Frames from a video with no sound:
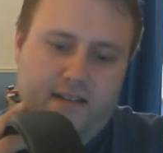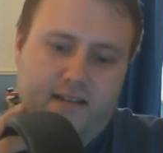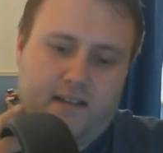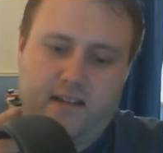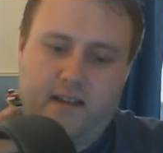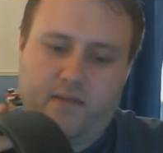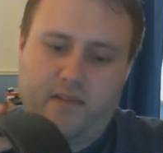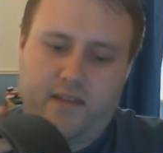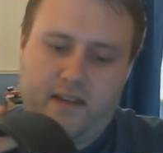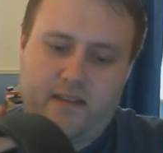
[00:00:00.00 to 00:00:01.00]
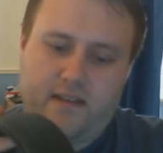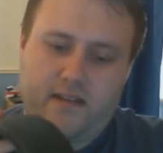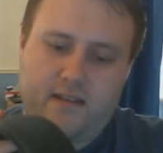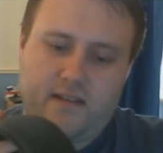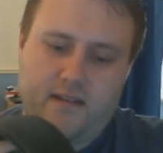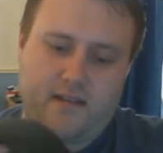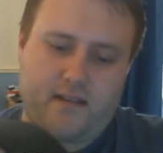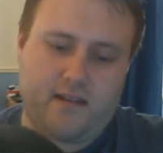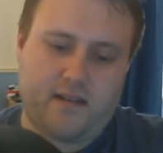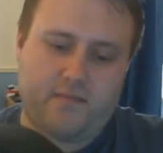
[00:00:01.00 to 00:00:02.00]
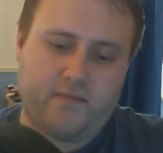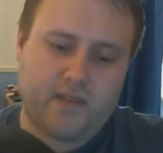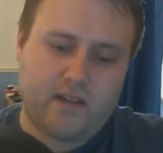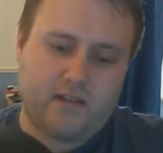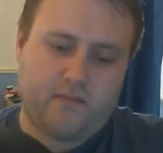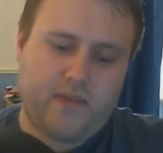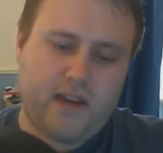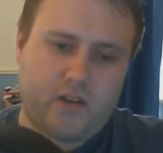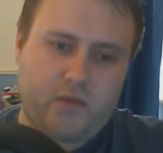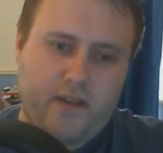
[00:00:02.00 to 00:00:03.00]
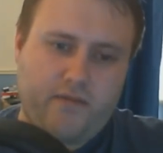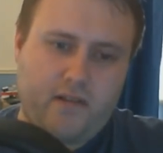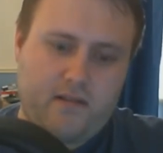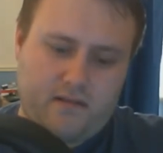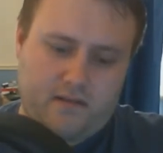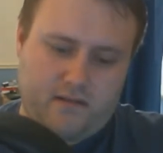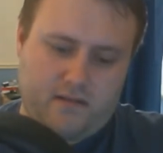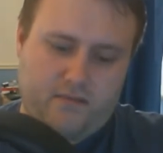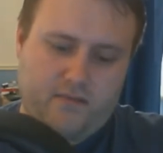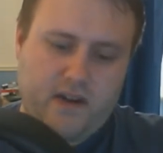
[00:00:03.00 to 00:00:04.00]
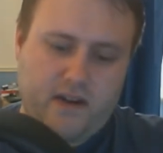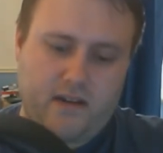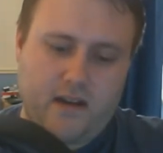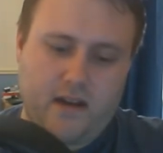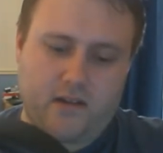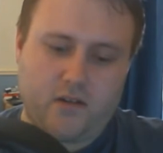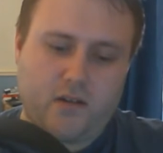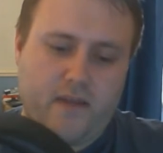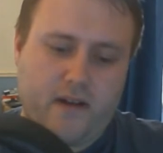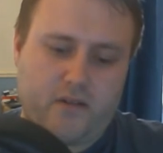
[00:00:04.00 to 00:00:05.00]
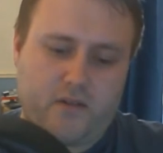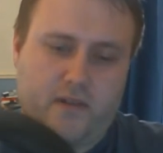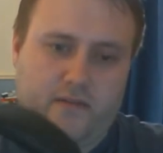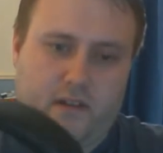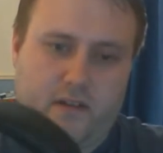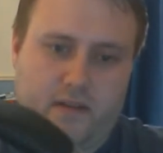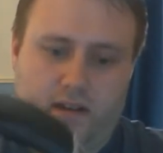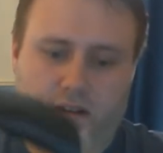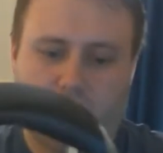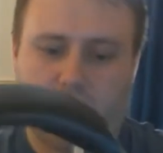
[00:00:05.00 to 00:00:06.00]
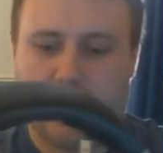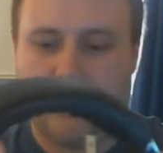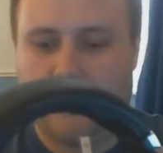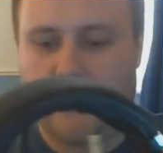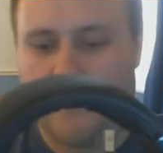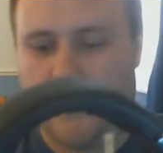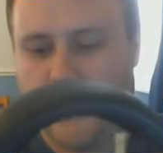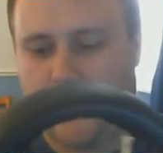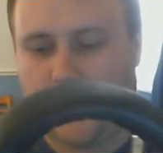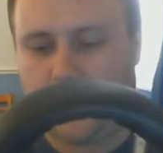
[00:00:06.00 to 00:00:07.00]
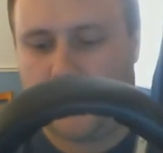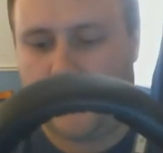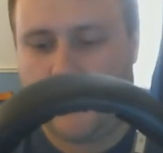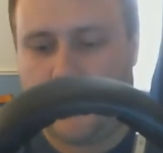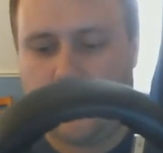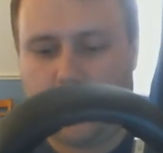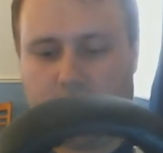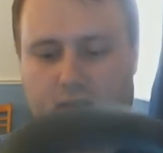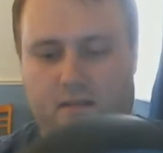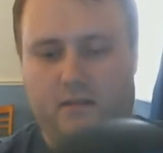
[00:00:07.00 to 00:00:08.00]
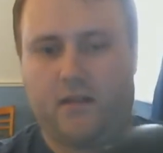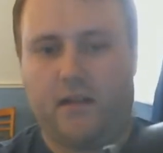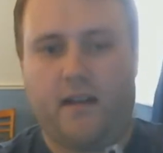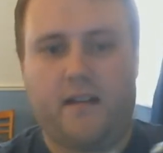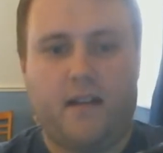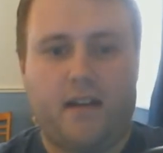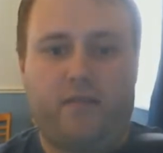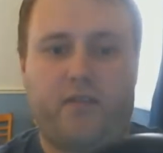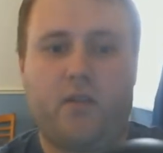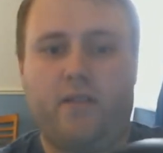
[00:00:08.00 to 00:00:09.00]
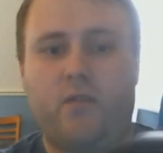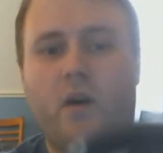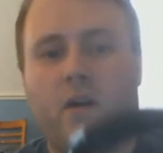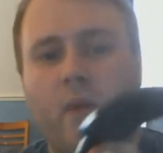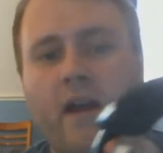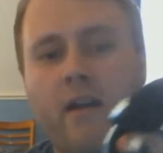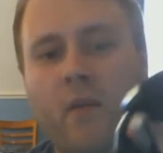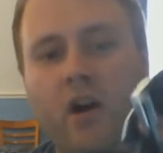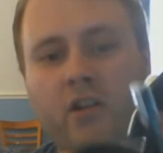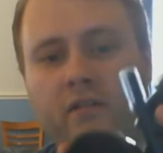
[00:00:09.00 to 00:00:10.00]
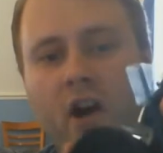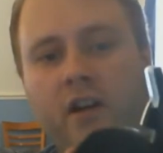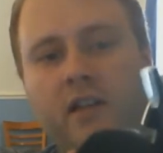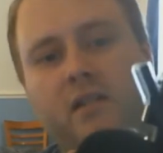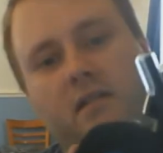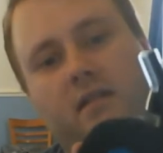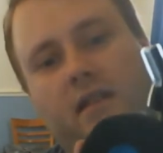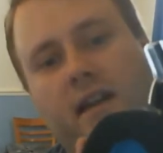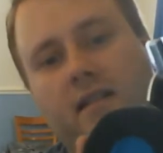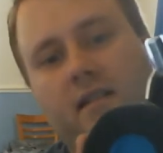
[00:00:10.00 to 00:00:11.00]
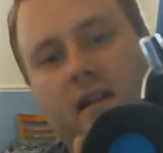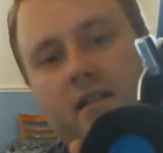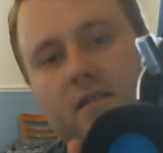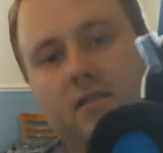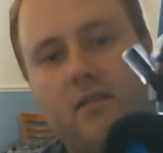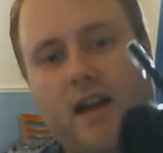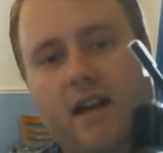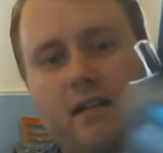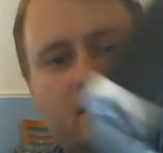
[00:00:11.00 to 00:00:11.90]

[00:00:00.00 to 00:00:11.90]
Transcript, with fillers: Same with that there. Um, bit of swivel, bit of, a good amount of swivel on the on the on the ear cups there. So you can have, if you if you want to wear them on your eyes, then I, you can you